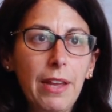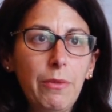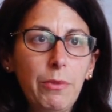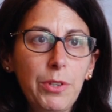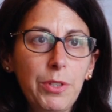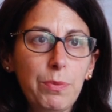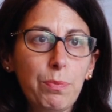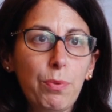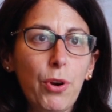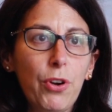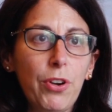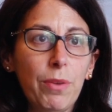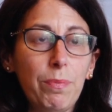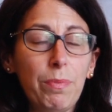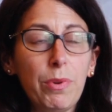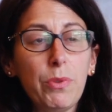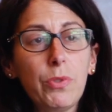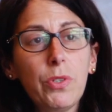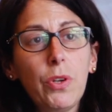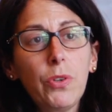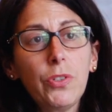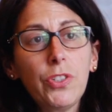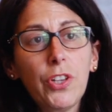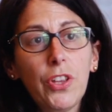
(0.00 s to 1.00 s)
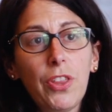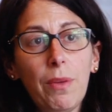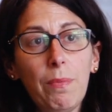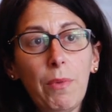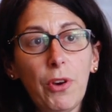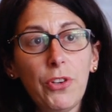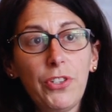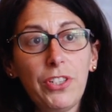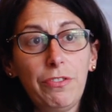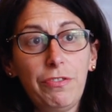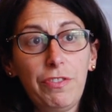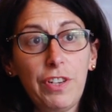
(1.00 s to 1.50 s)
That was prudent, but it was also the
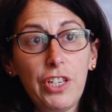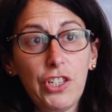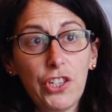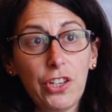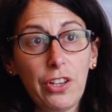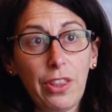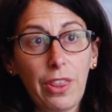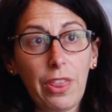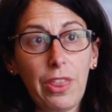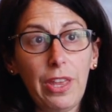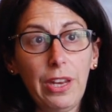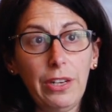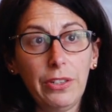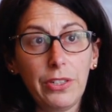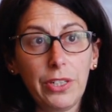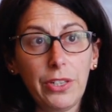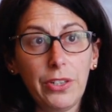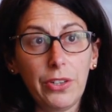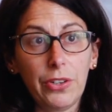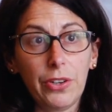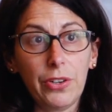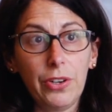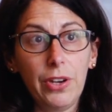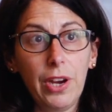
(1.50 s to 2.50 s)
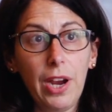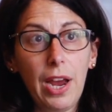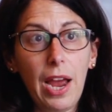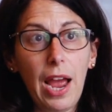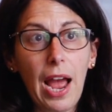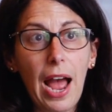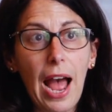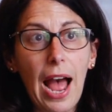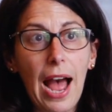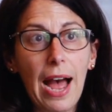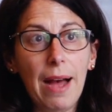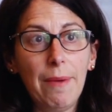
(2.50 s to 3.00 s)
most efficient thing to do
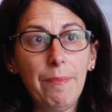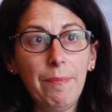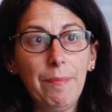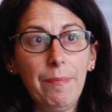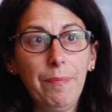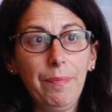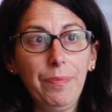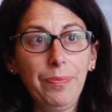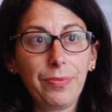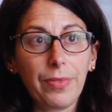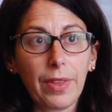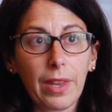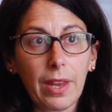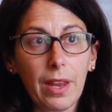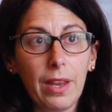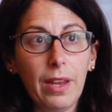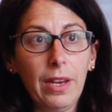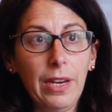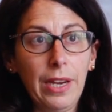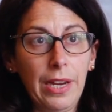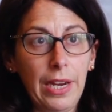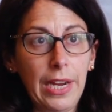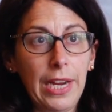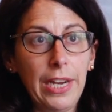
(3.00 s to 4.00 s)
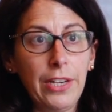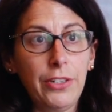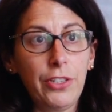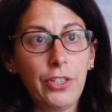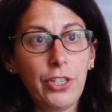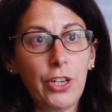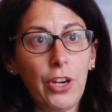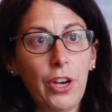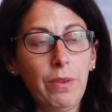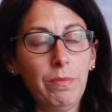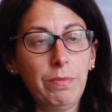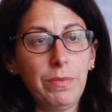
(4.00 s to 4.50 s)
in
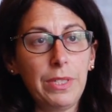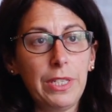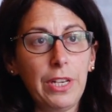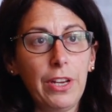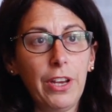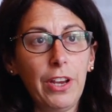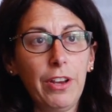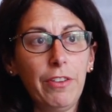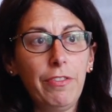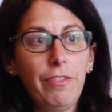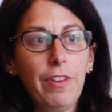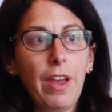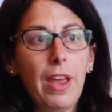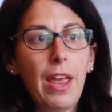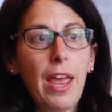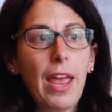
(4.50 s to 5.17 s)
terms of